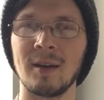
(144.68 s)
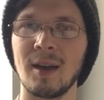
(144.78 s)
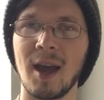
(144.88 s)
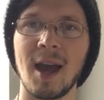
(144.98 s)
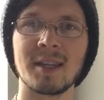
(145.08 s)

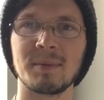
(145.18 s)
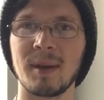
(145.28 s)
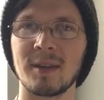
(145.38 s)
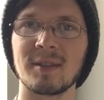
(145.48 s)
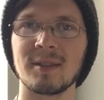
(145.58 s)

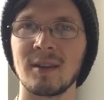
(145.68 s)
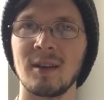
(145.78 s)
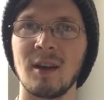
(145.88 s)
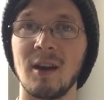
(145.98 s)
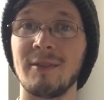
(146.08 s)
aspects
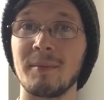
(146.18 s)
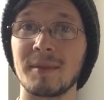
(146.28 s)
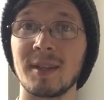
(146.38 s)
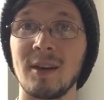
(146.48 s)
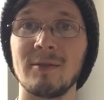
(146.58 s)
of
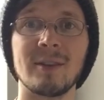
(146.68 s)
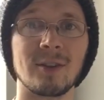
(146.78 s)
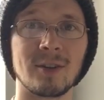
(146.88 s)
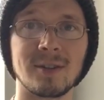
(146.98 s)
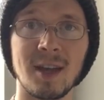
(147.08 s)
himself and
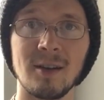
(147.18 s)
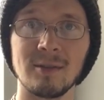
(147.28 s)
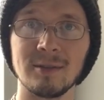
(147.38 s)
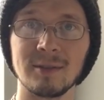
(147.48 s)
herself